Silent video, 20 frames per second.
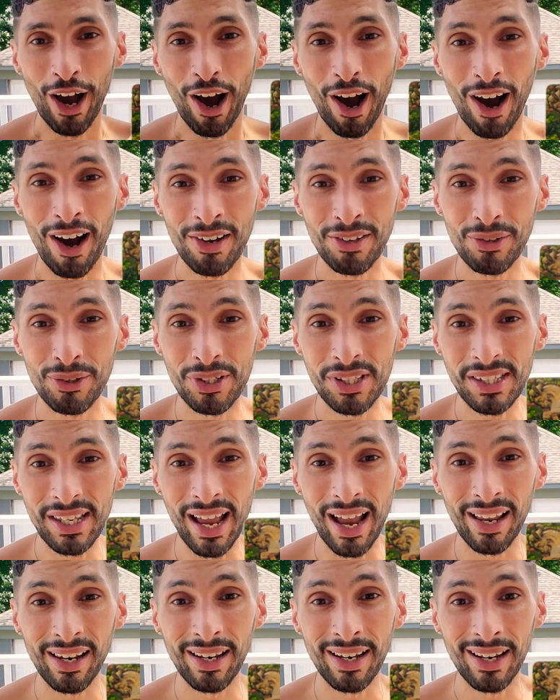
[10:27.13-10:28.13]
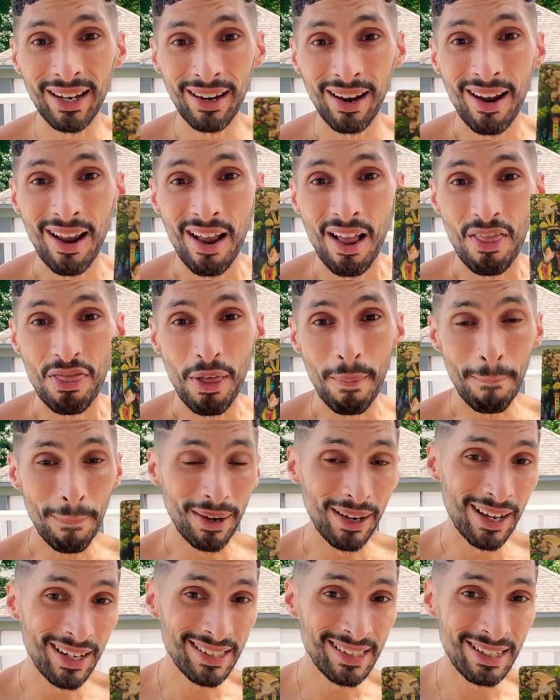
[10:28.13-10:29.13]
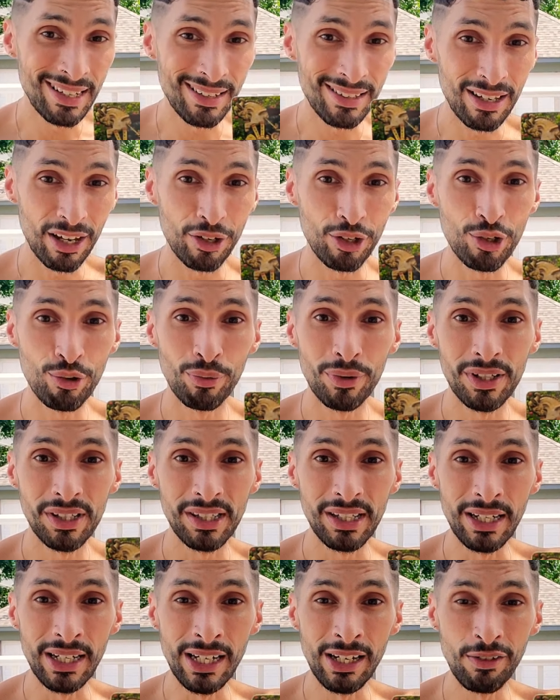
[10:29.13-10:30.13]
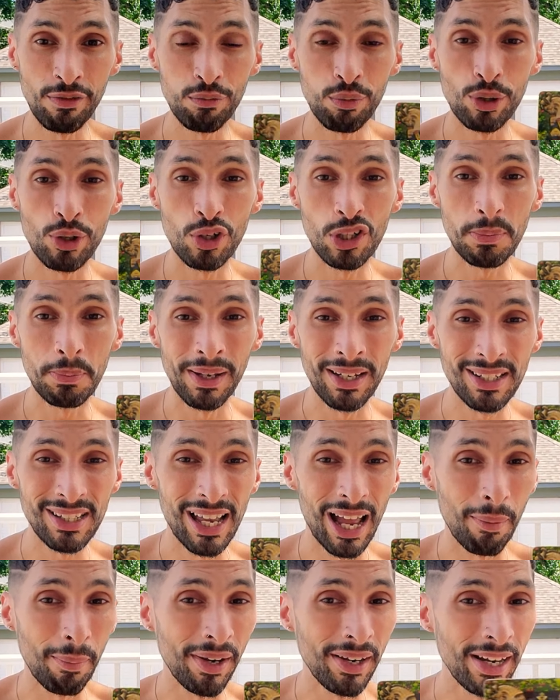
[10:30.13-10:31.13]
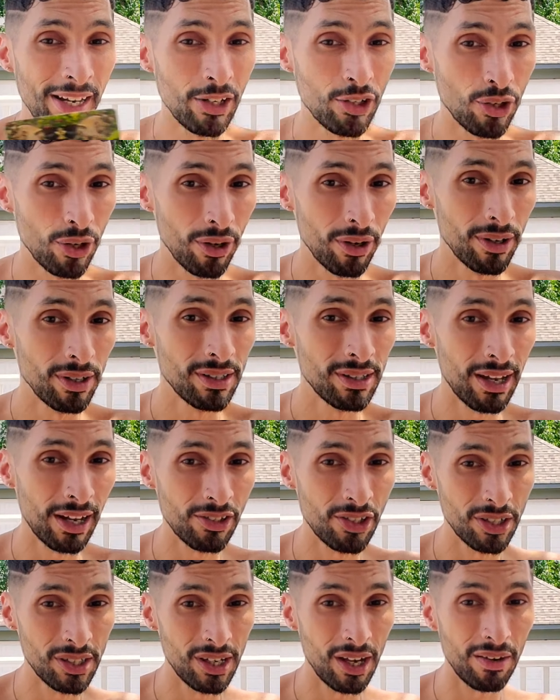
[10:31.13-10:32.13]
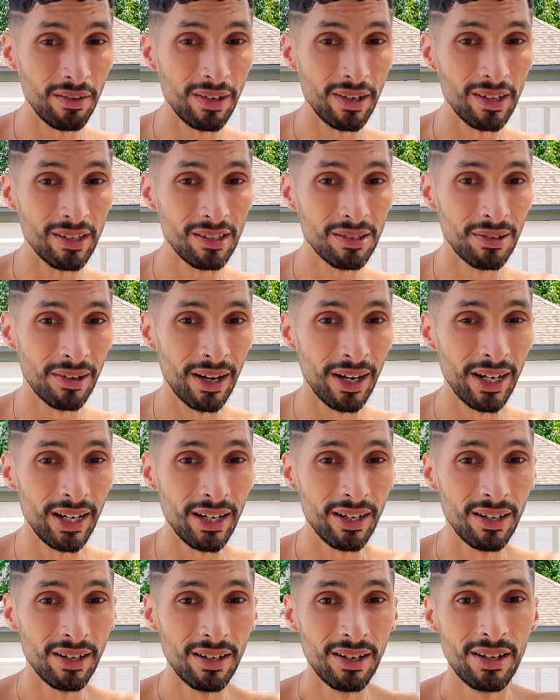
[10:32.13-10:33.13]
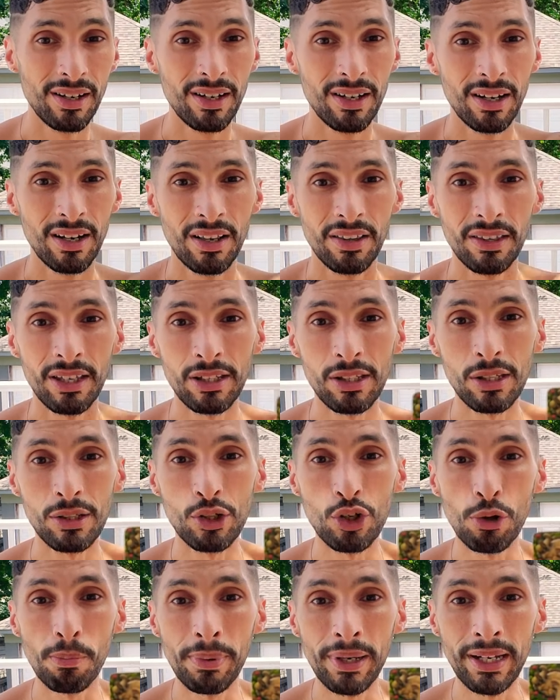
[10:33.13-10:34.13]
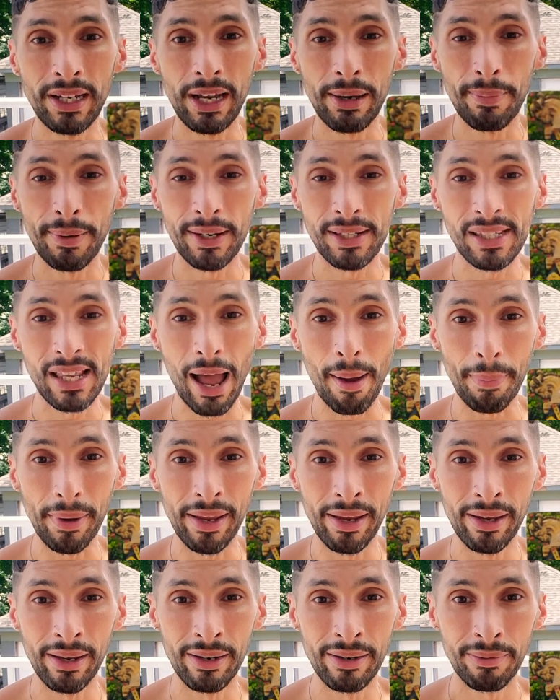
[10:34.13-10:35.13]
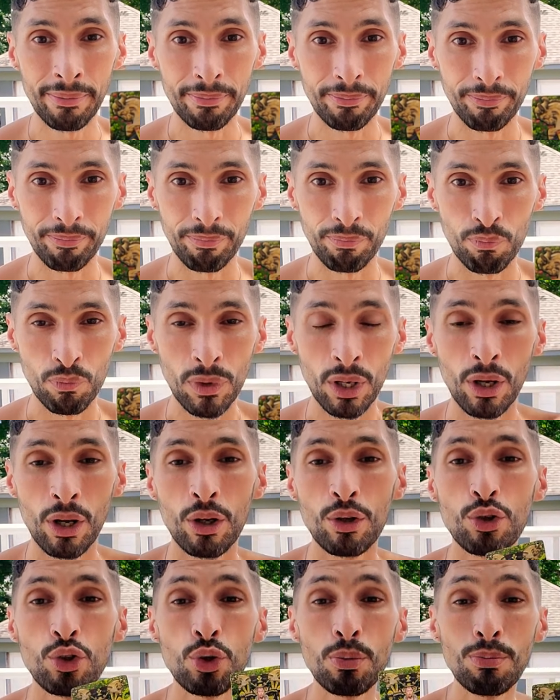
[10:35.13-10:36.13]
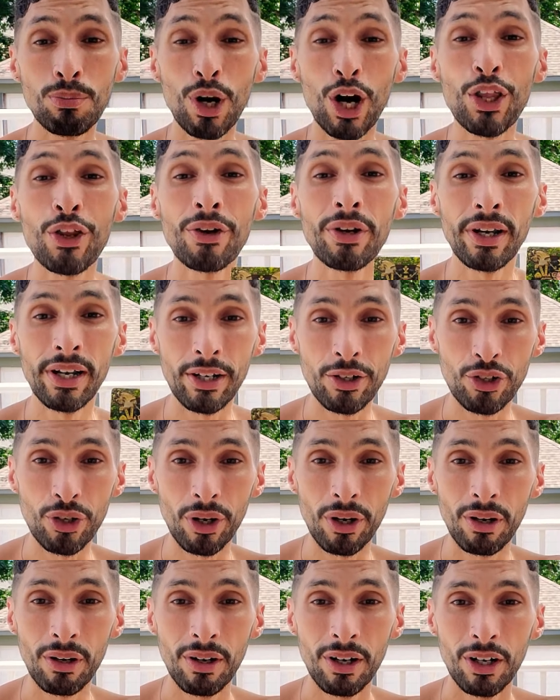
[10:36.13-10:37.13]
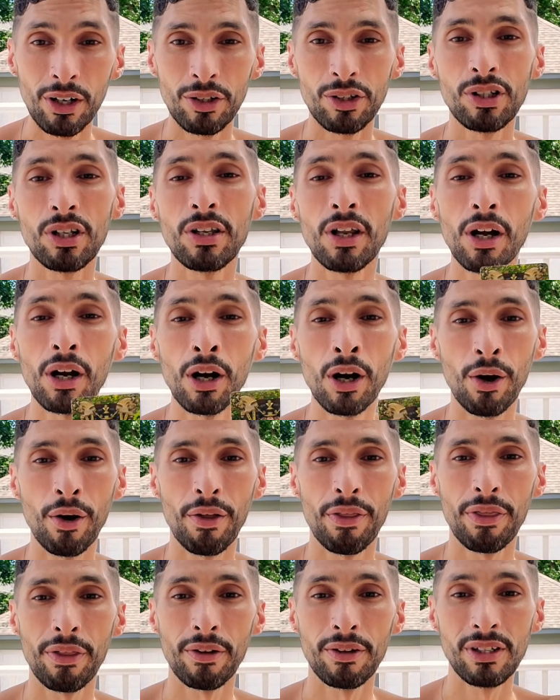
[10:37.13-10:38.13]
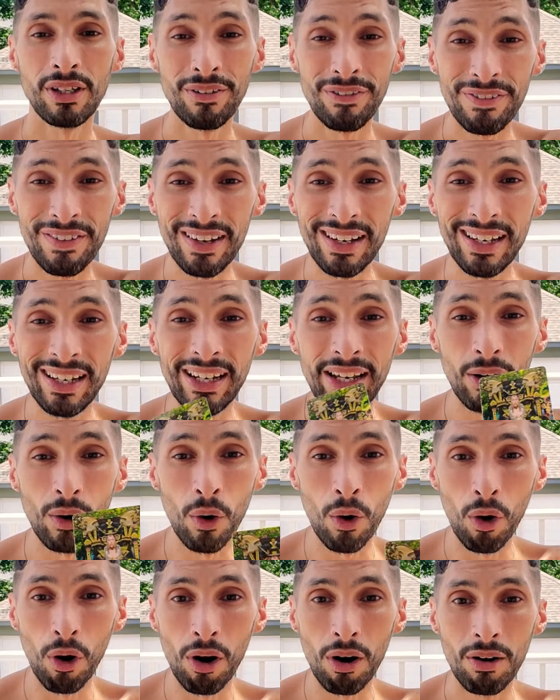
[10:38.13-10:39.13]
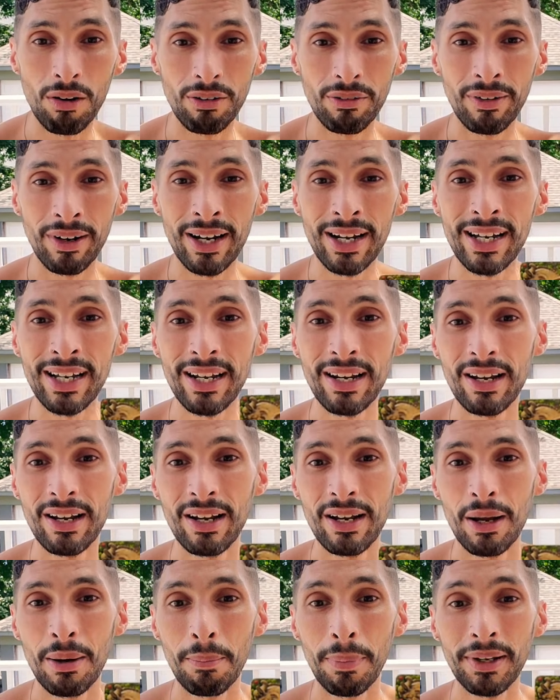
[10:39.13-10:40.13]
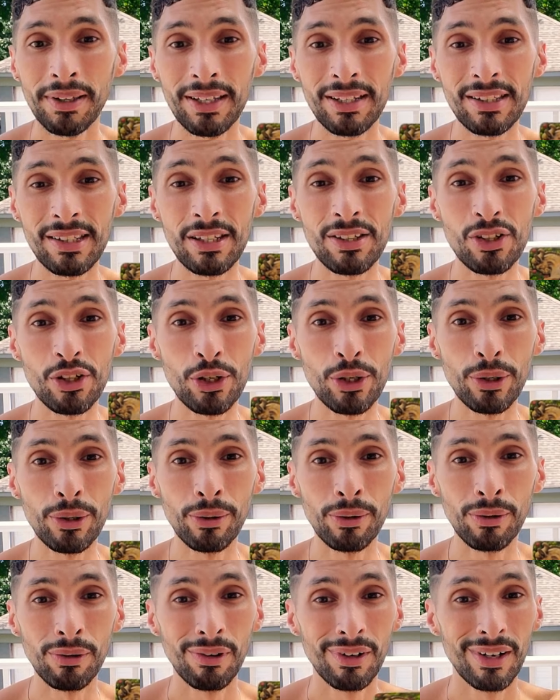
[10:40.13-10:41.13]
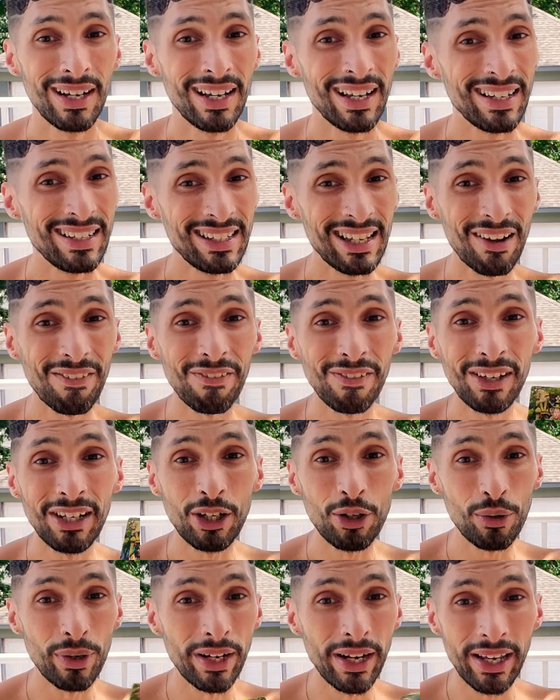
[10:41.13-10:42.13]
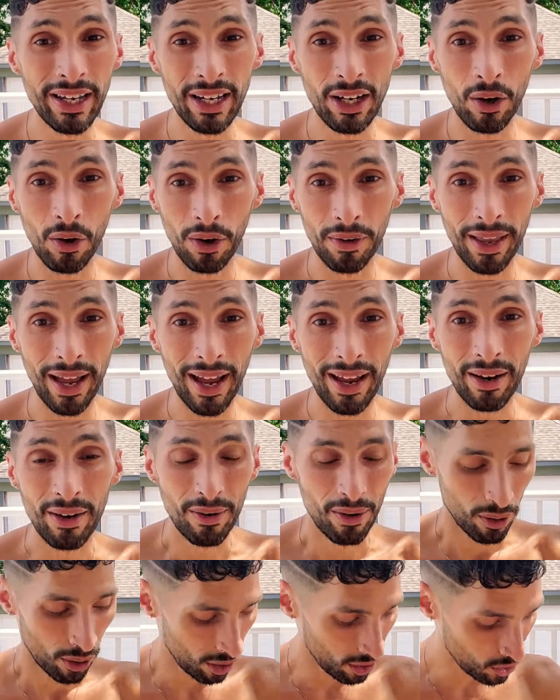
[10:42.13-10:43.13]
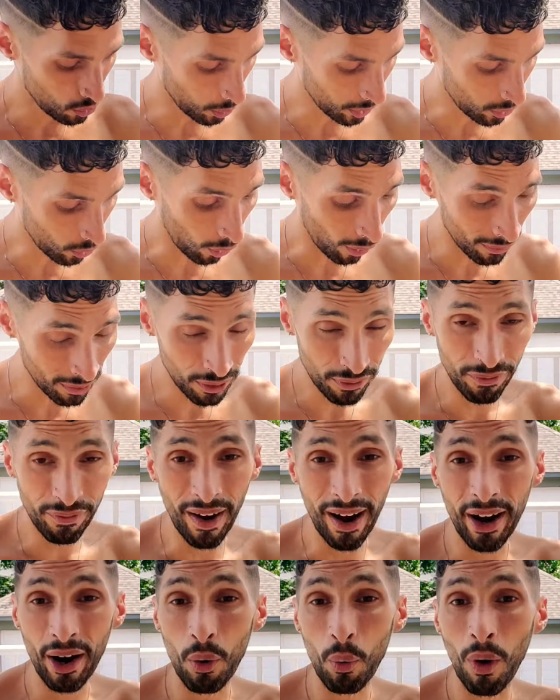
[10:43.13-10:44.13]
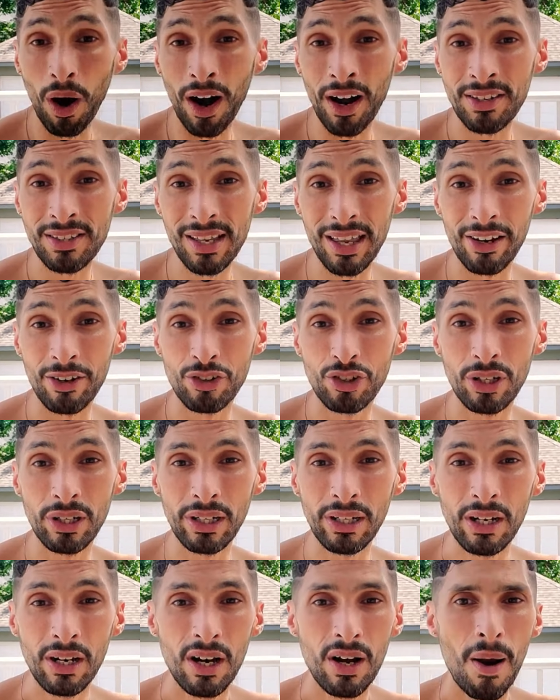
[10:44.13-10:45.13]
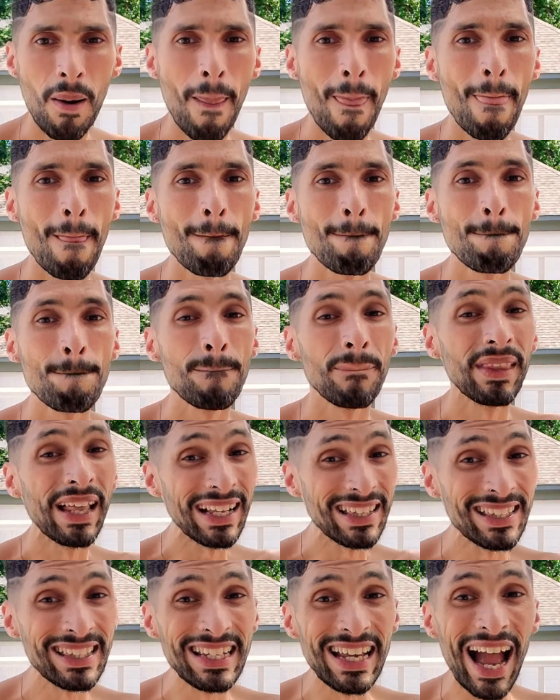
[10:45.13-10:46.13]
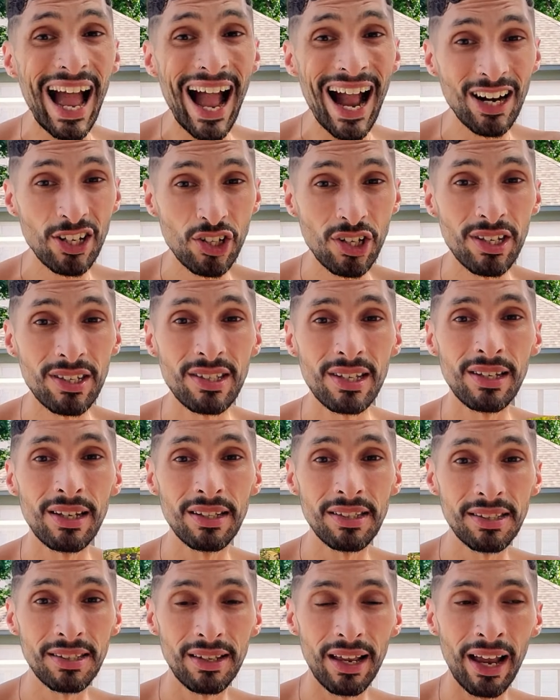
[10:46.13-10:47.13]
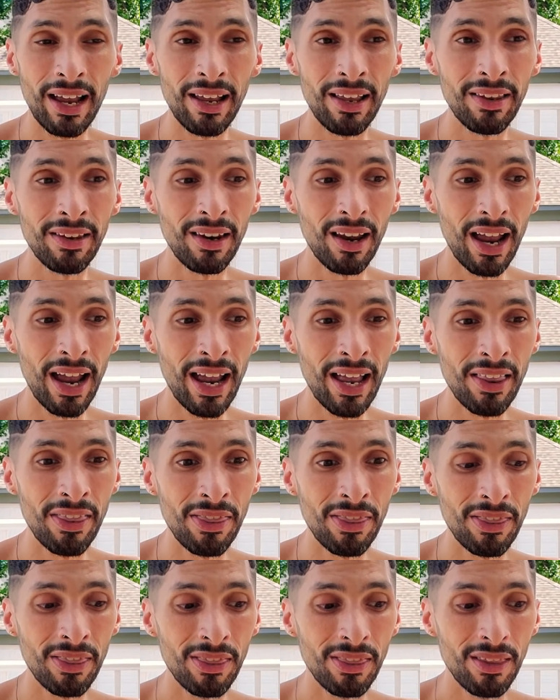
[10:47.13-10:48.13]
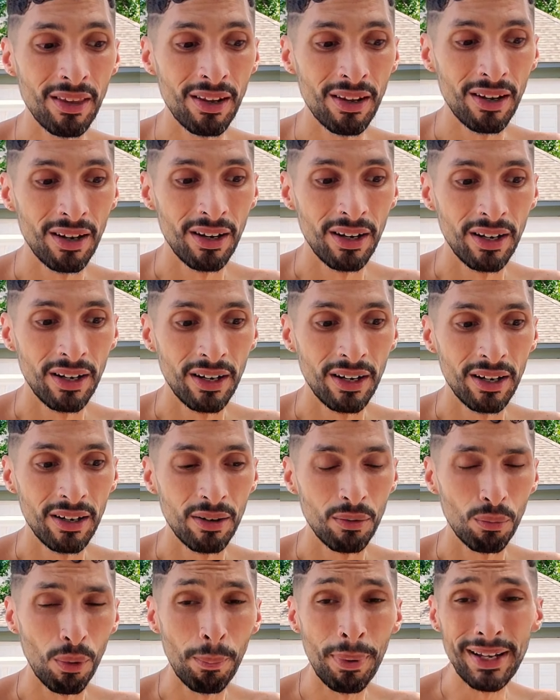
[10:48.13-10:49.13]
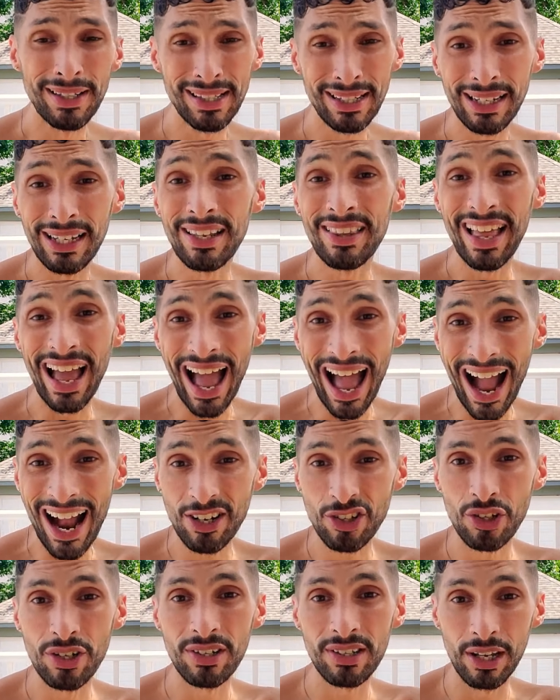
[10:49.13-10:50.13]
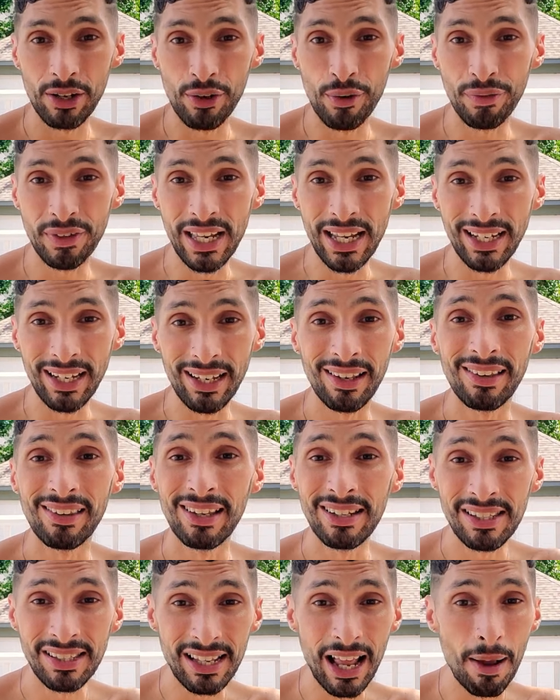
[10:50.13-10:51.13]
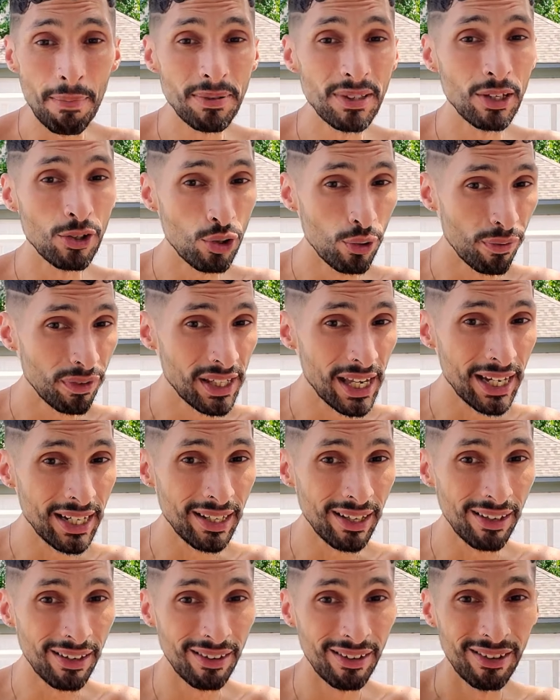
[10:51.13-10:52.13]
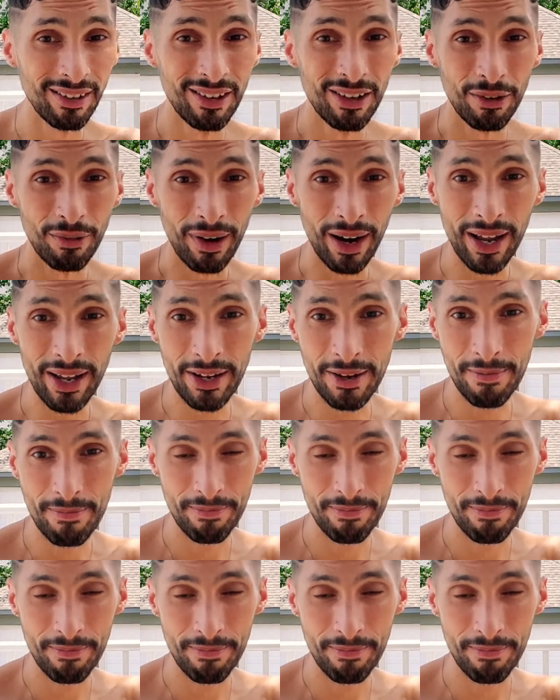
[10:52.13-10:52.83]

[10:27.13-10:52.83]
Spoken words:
Understanding the blessings that you receive when you spend time in nature, Sagittarius, right? This is you being able to tap in to Mother Nature, to the earth, to feeling it all, right? But this is you definitely creating all that, because with all this Fire Wands energy, that's the actions and well, basically the actions that you've taken, the steps that you've taken, right?